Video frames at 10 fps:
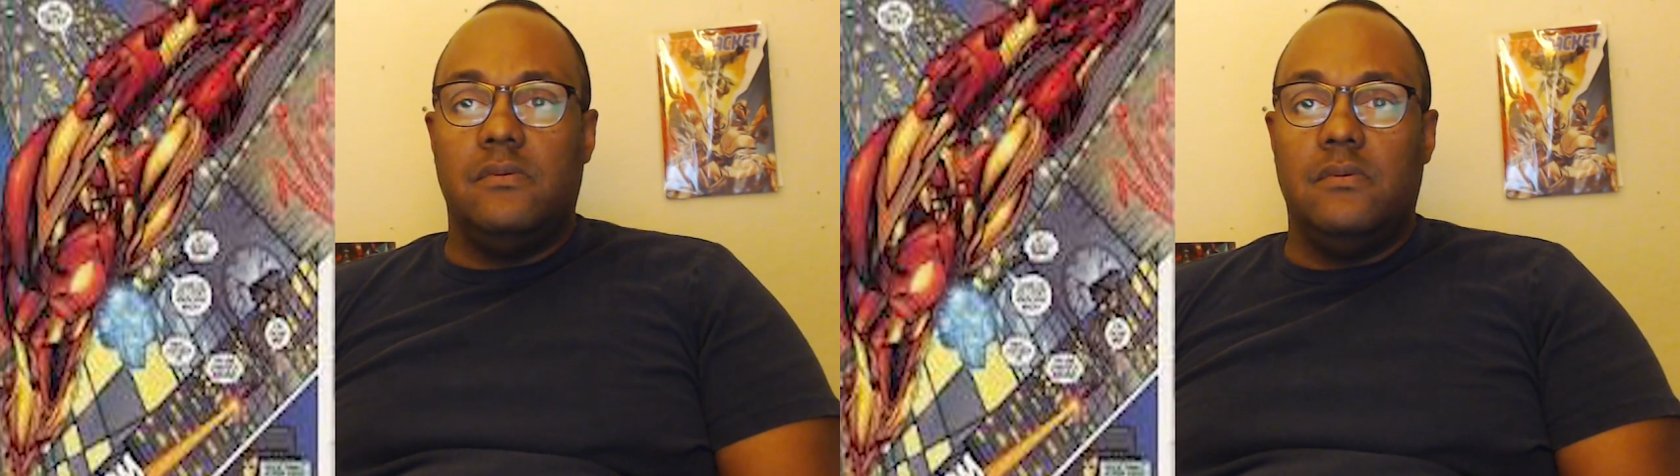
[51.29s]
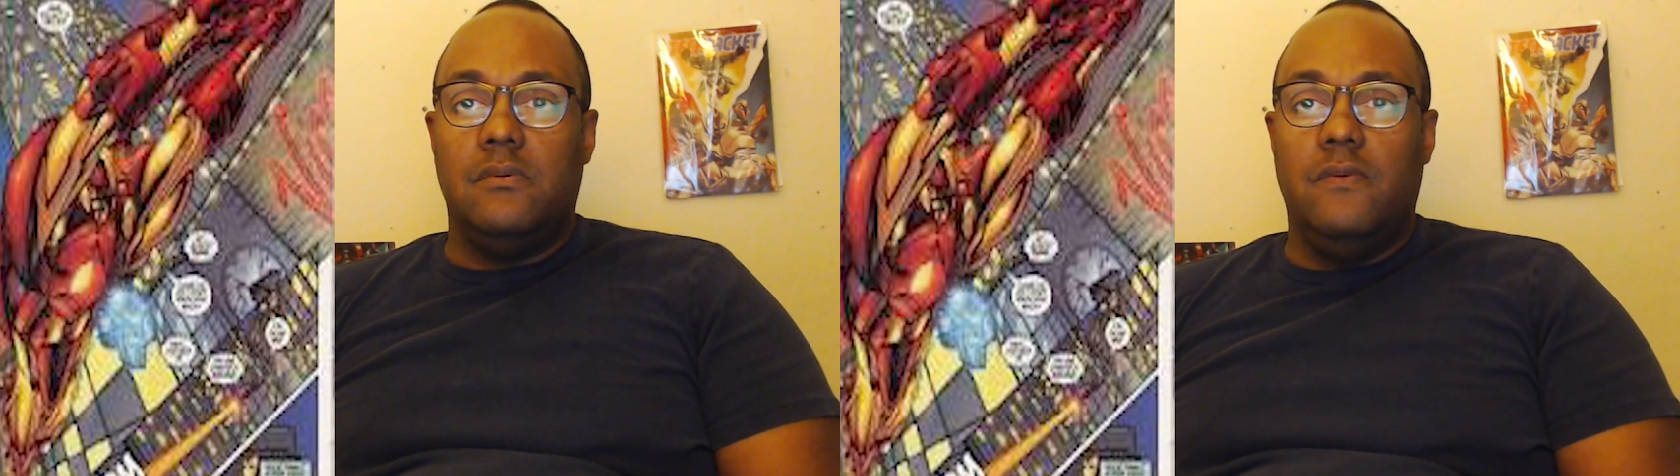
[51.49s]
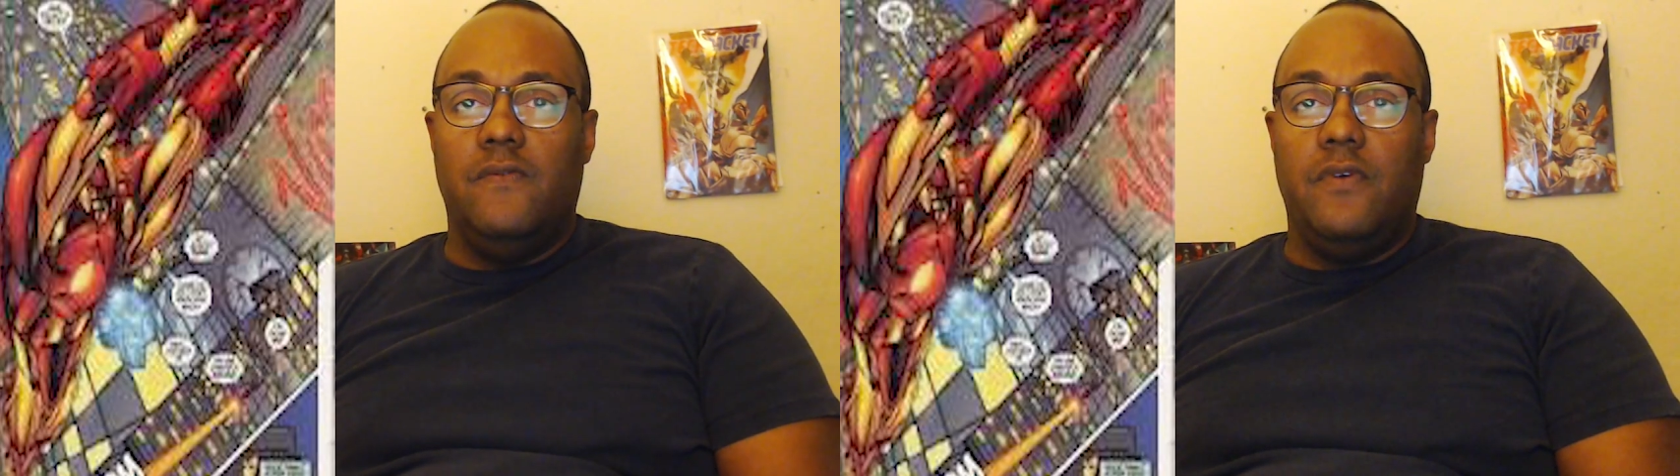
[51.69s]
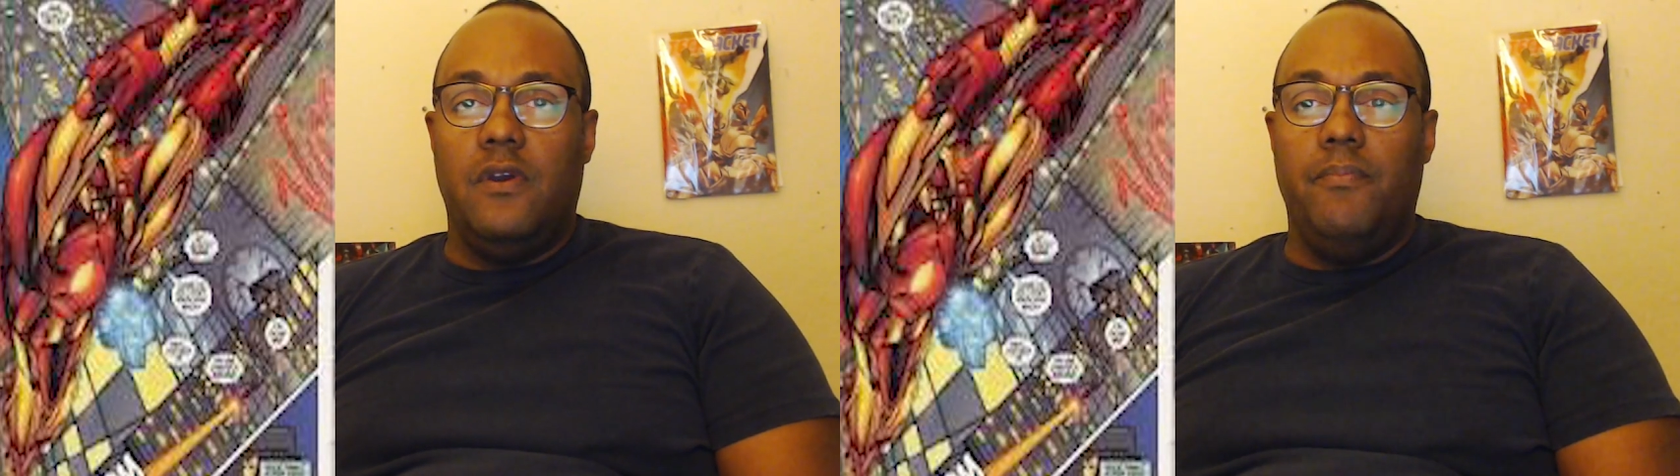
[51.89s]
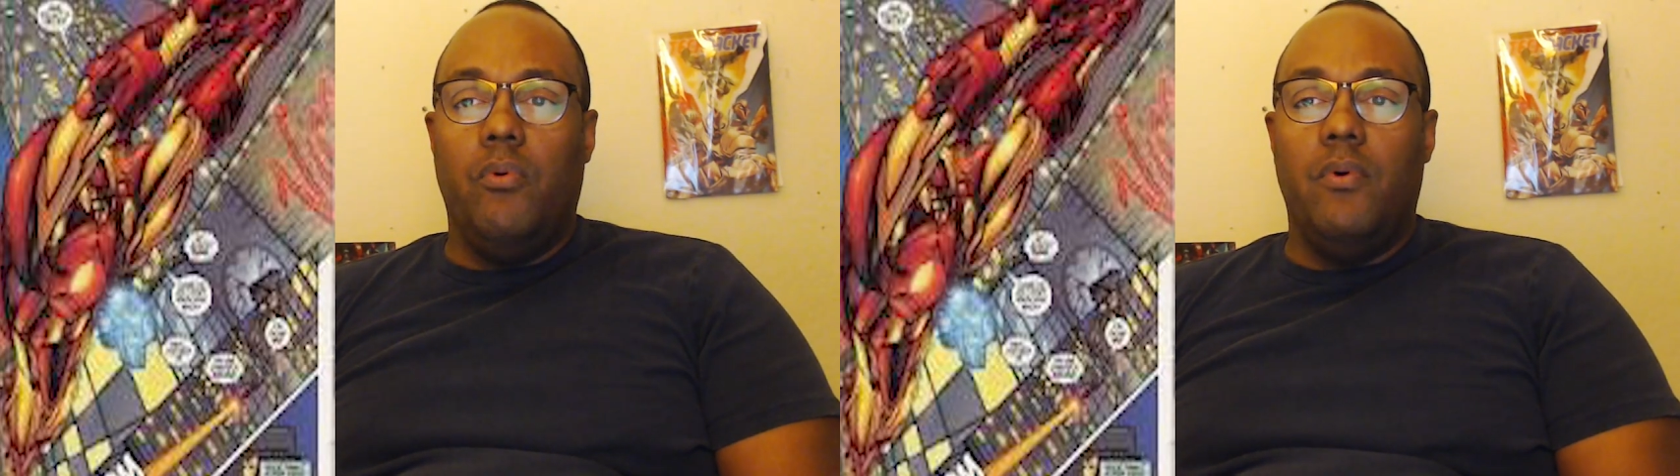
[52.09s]
very
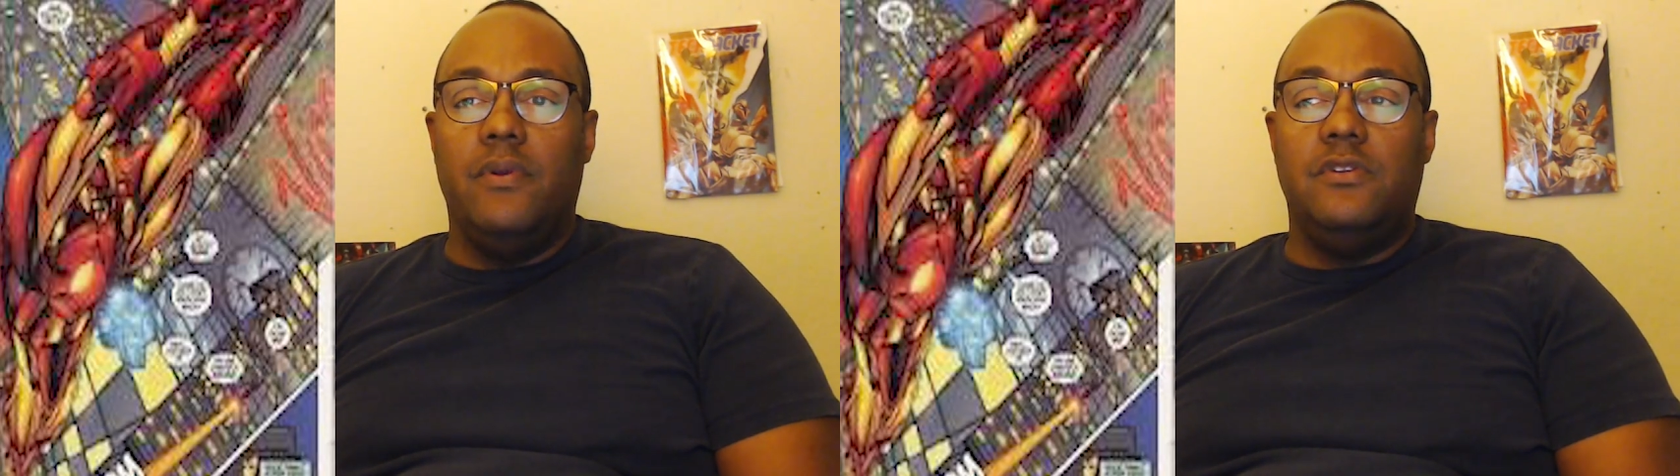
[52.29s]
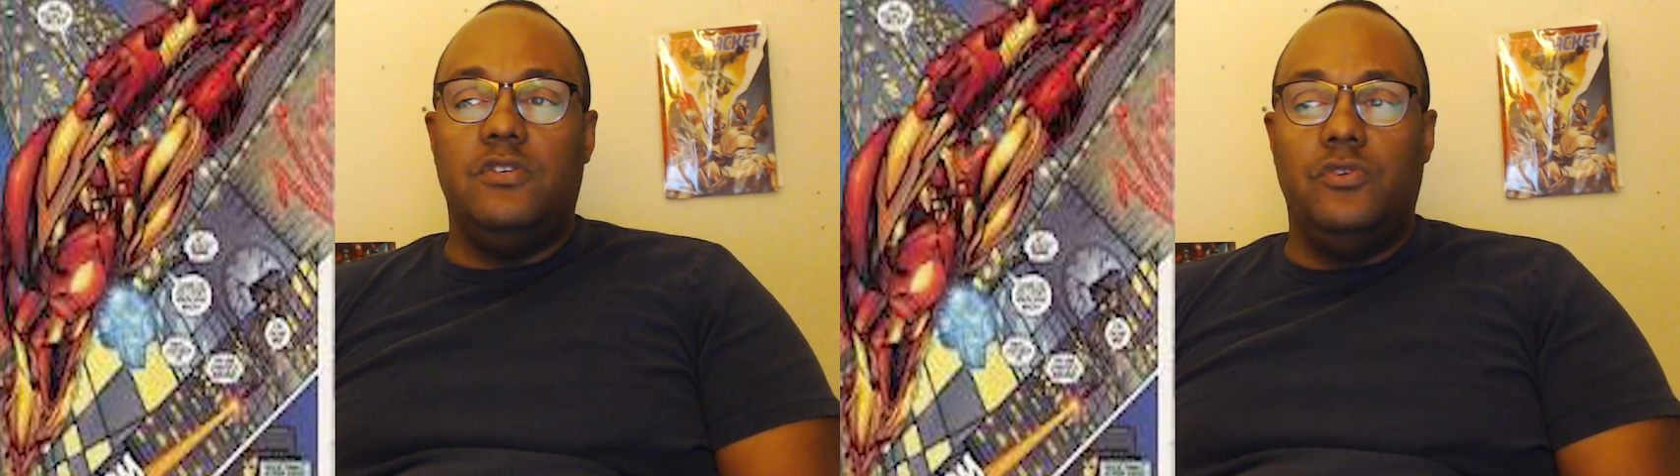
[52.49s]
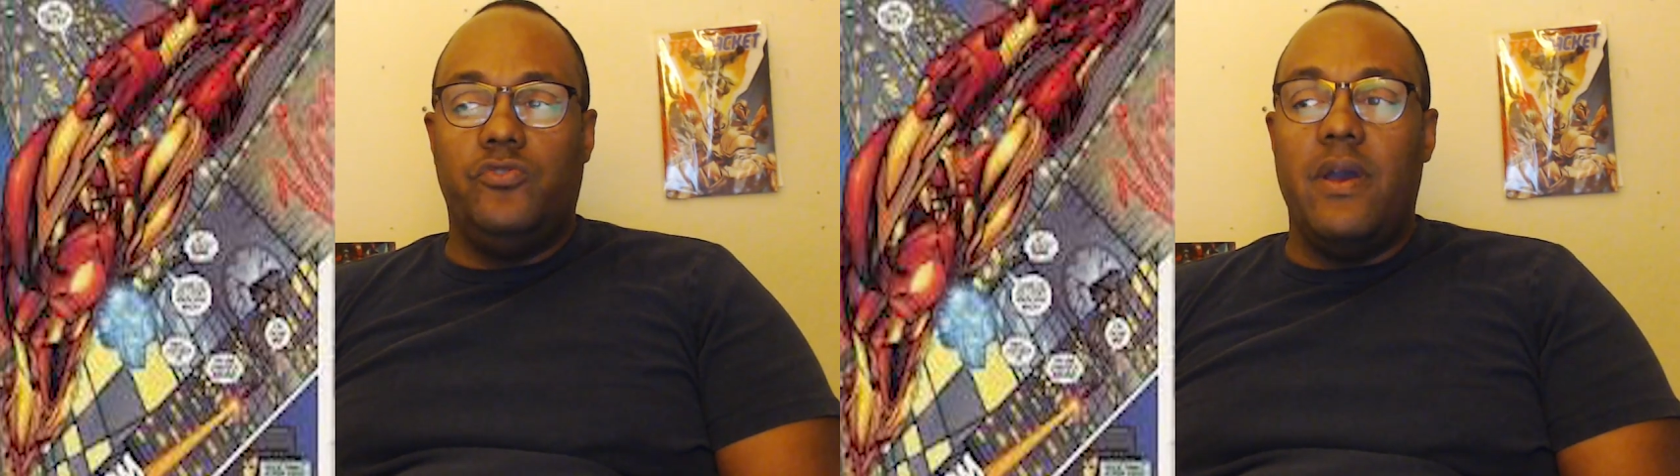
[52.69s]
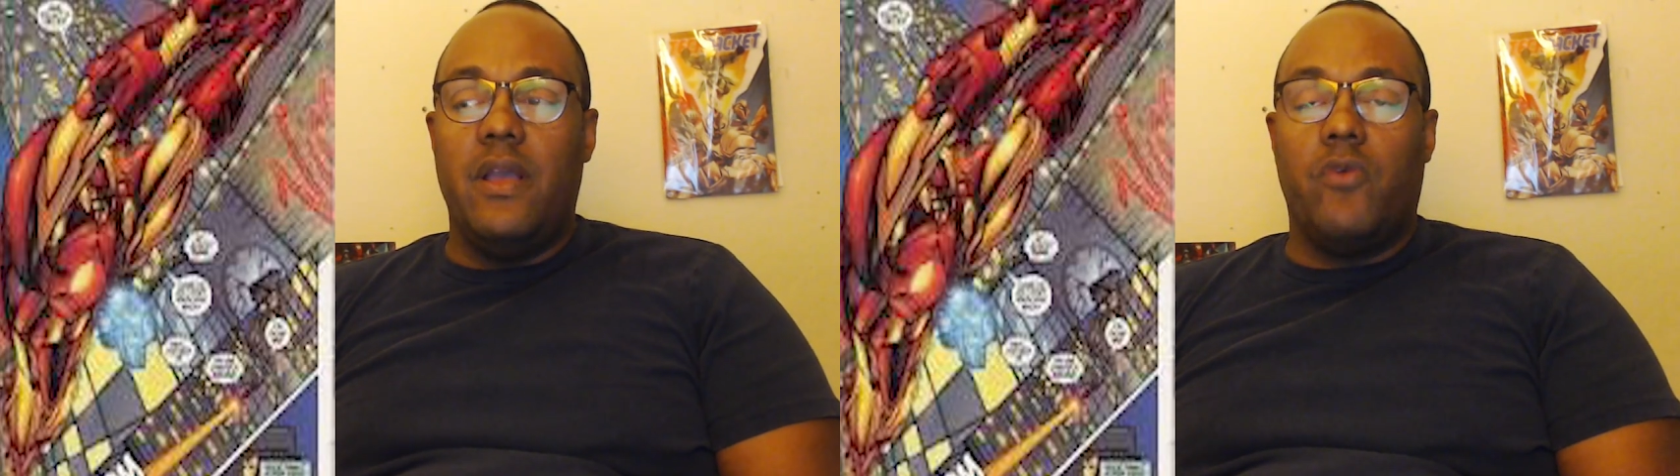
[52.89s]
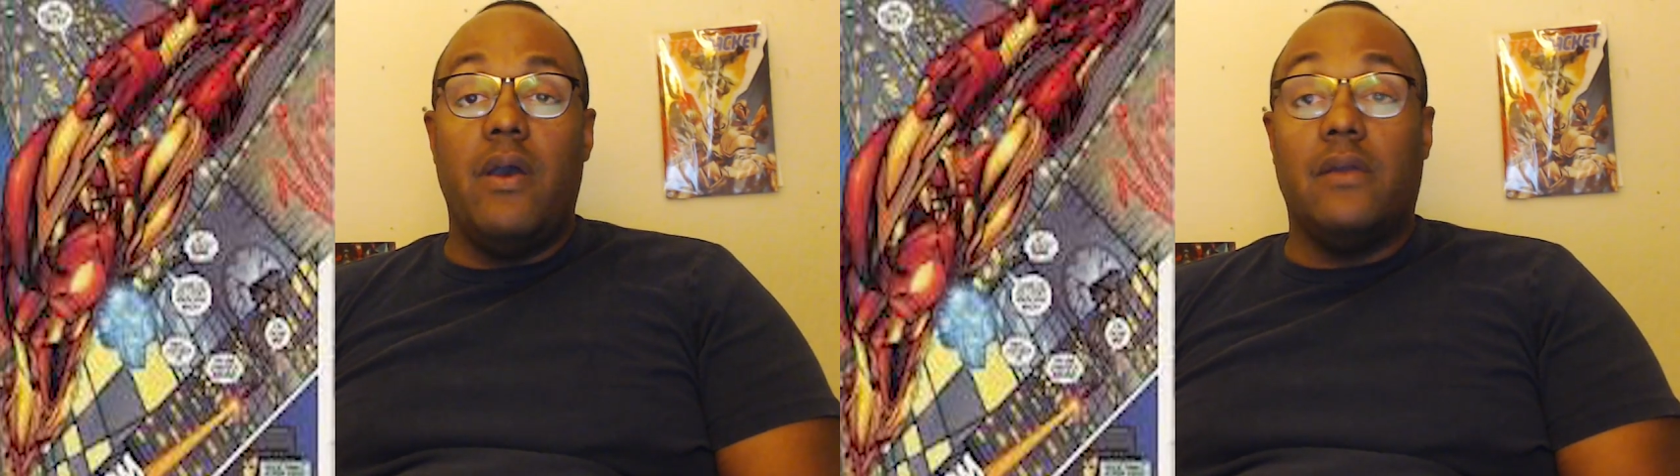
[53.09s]
important to try and
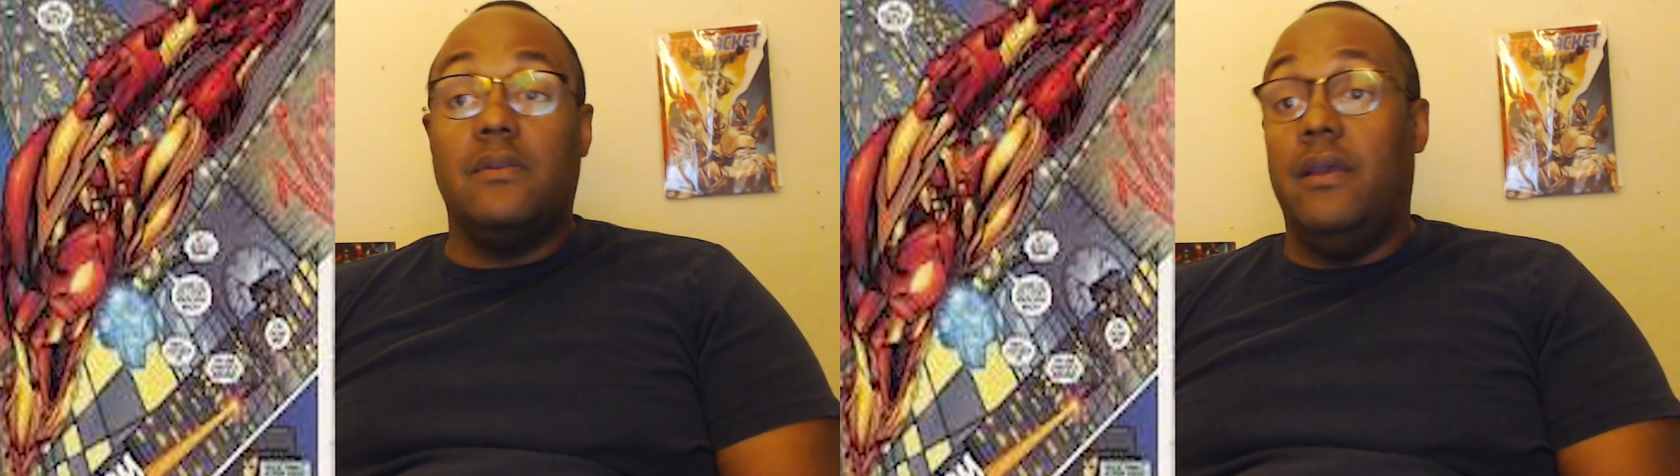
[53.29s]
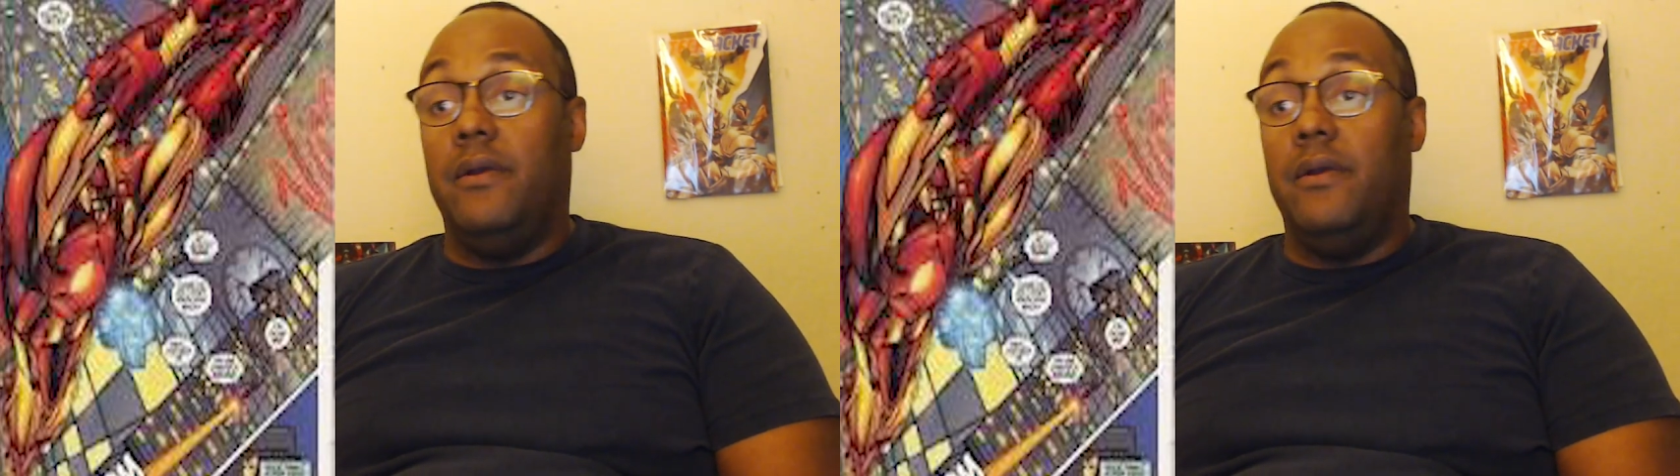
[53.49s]
correct here.